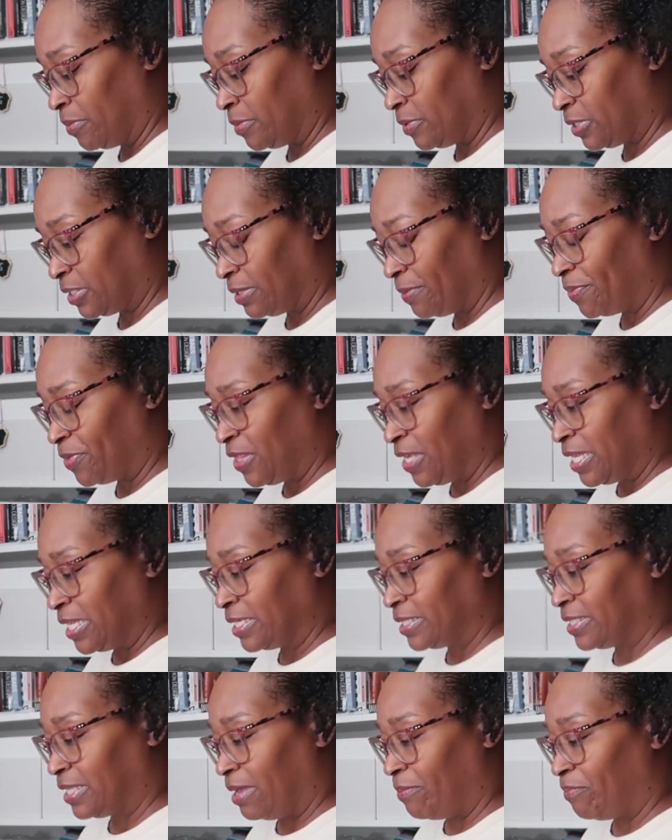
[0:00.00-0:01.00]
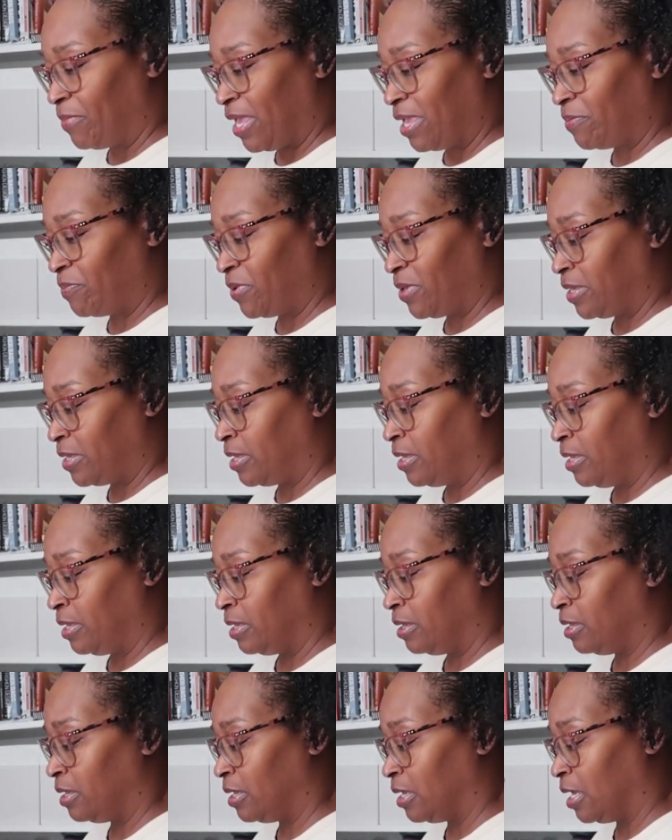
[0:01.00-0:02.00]
Some things that maybe
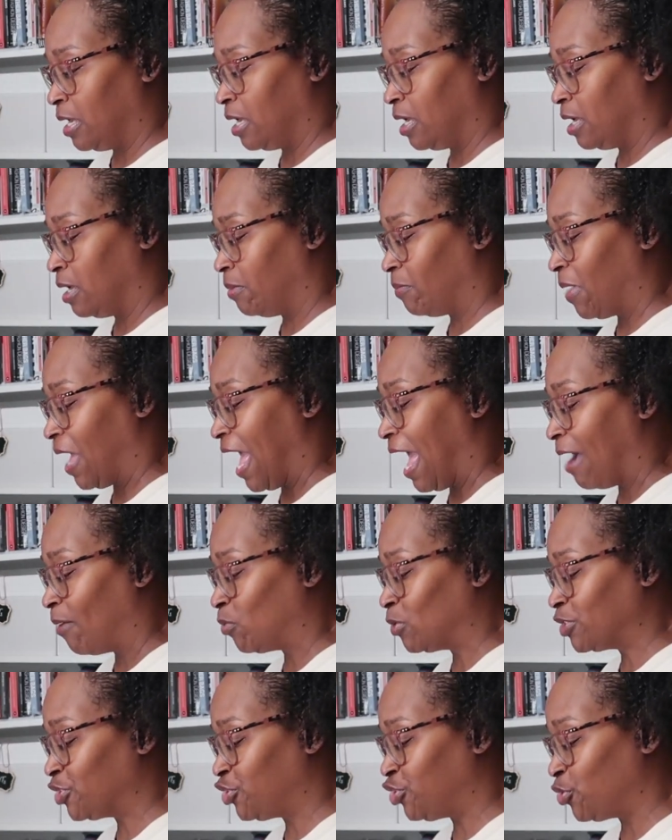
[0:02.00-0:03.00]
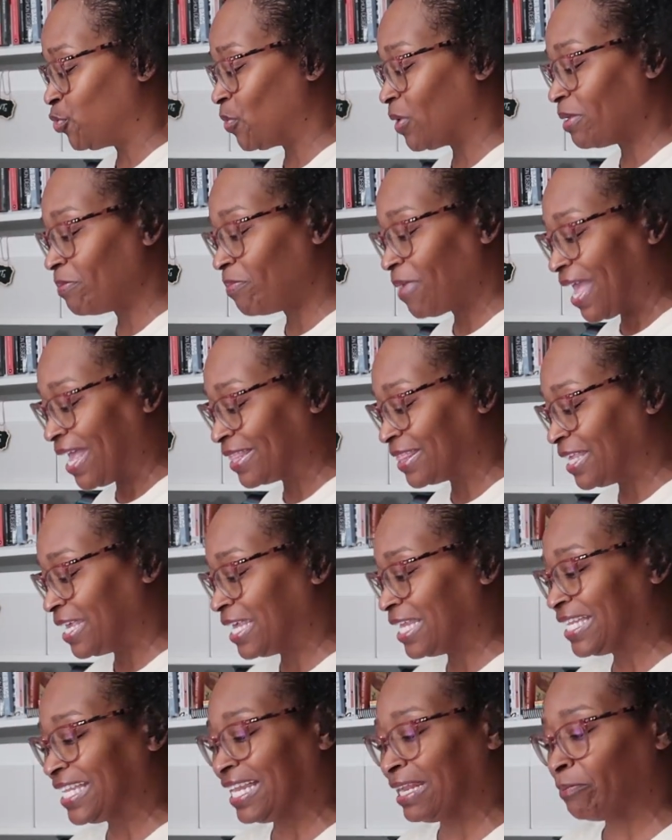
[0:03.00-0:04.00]
I was doing back
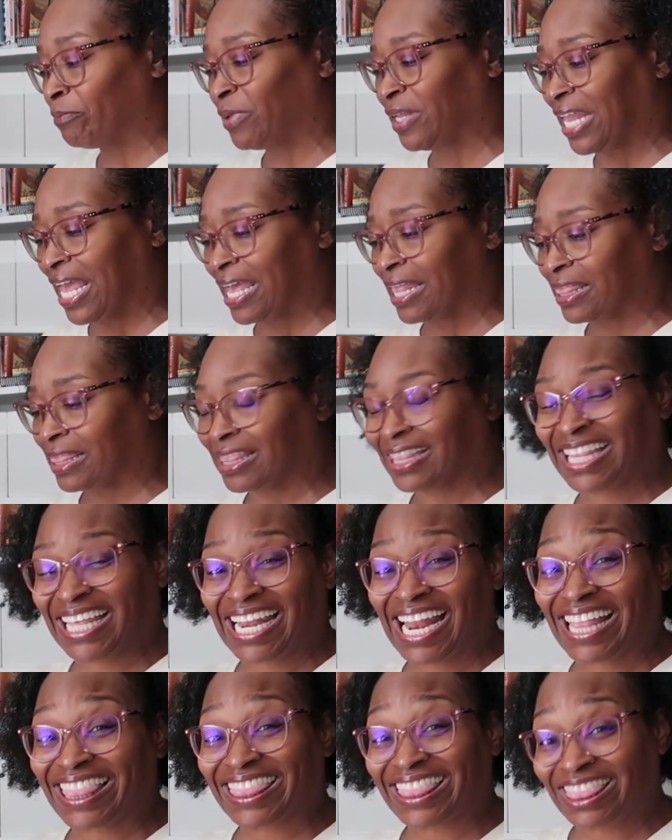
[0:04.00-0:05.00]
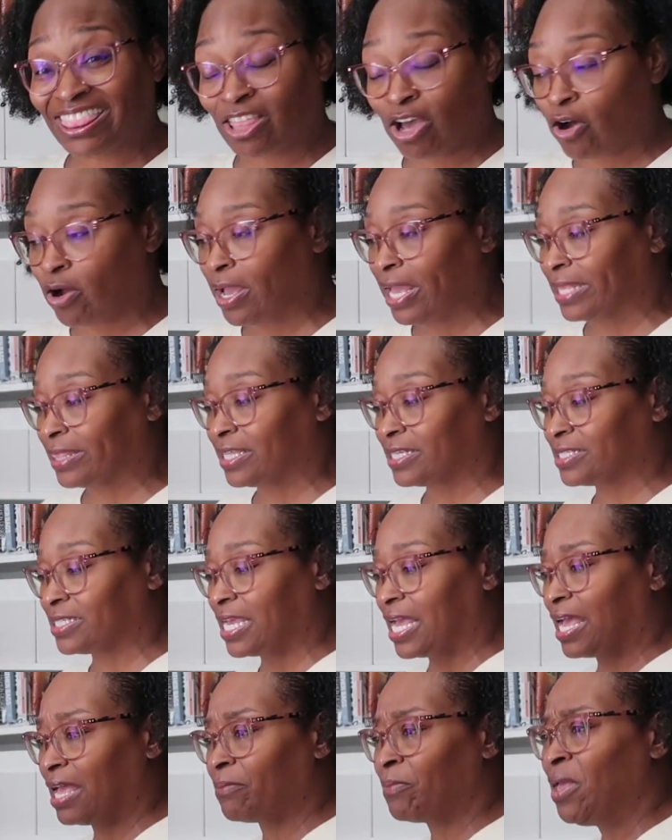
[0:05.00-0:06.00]
then that I thought at the
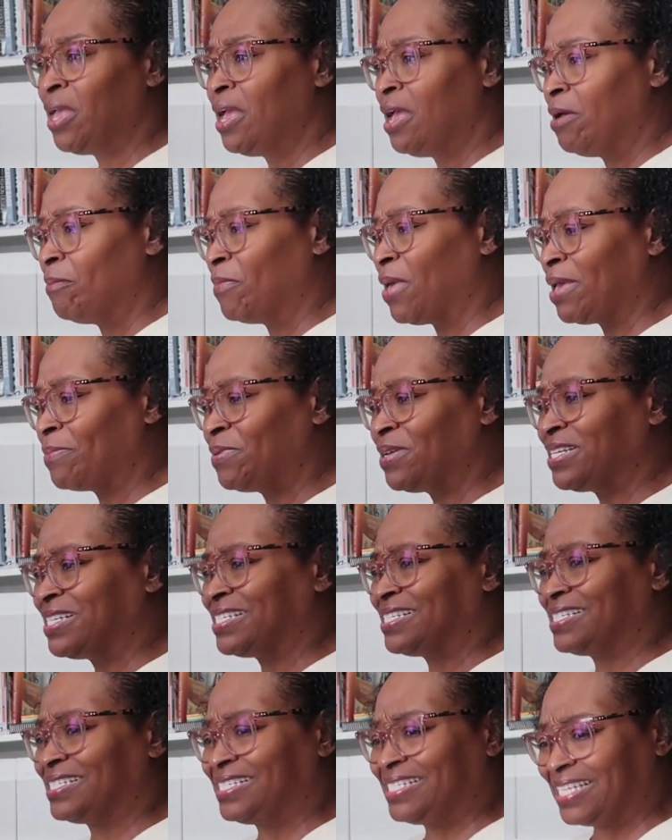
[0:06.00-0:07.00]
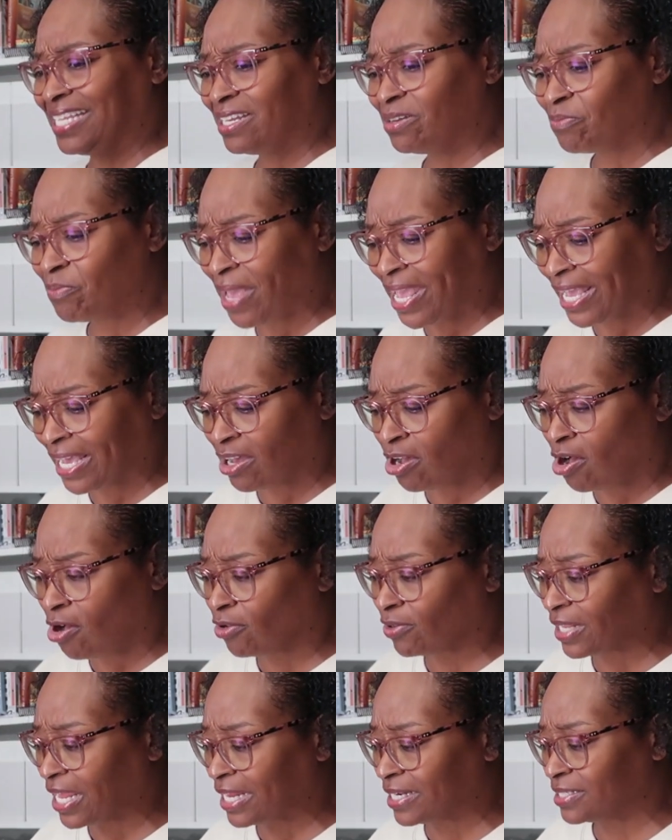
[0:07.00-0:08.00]
time maybe didn't make a
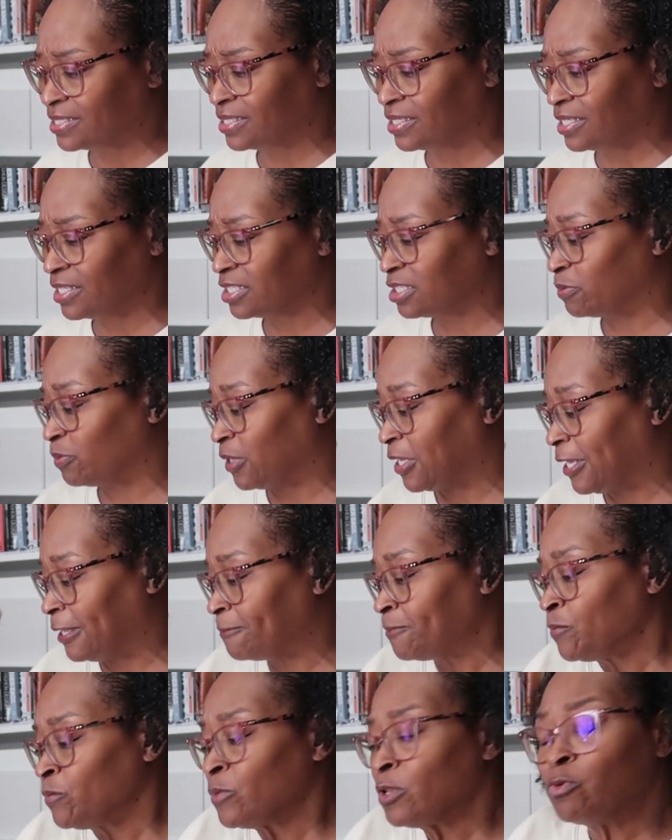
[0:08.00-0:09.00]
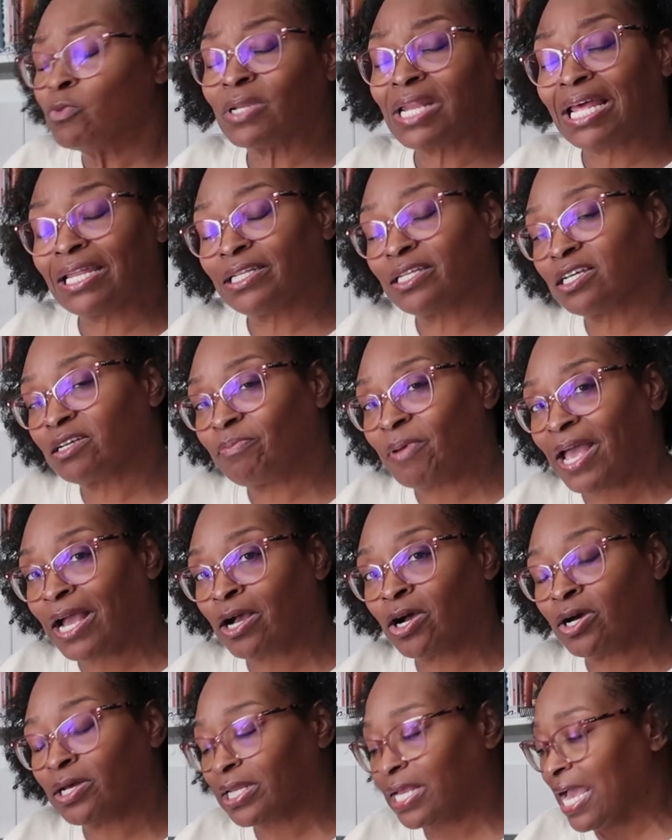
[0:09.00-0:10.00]
whole lot of sense, but when I look
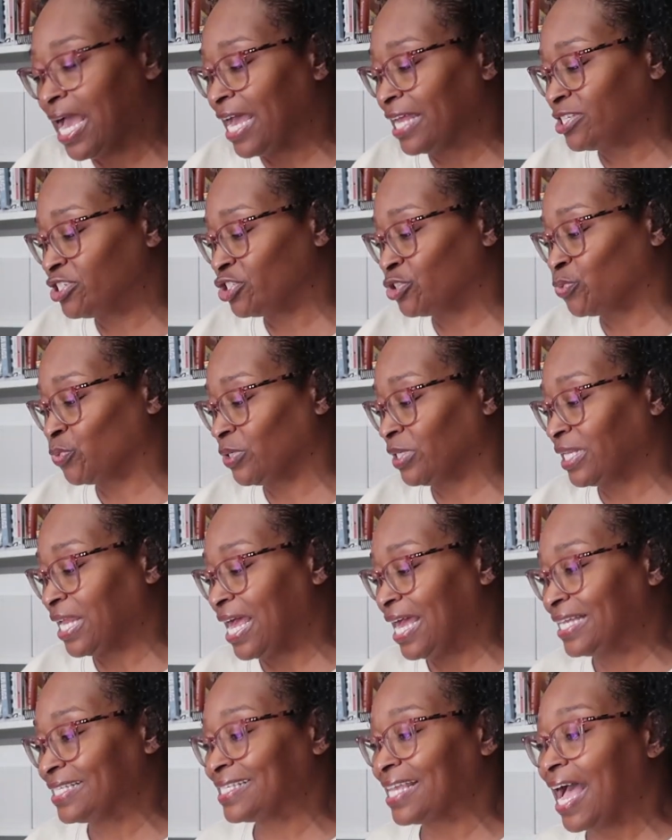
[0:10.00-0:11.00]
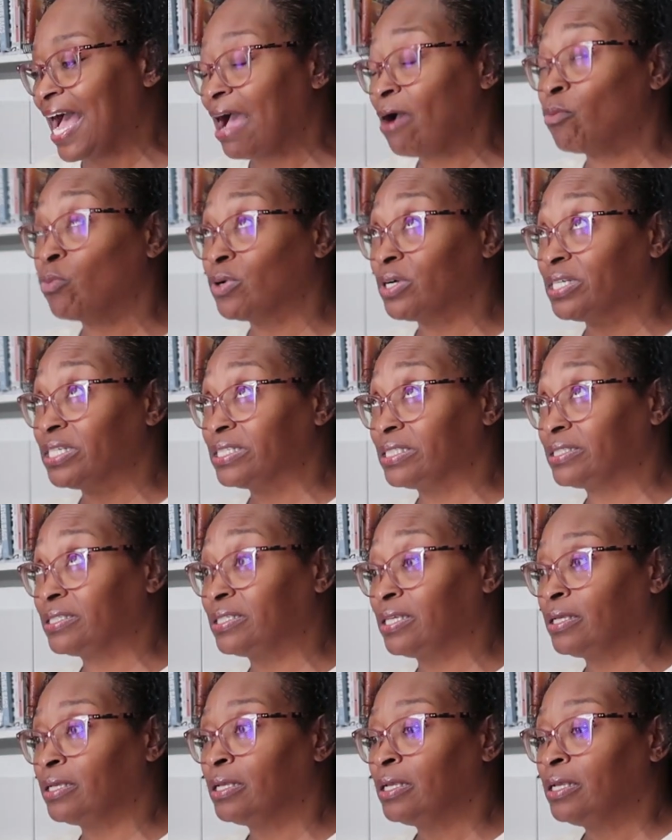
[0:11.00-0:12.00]
back on it, I just realized I was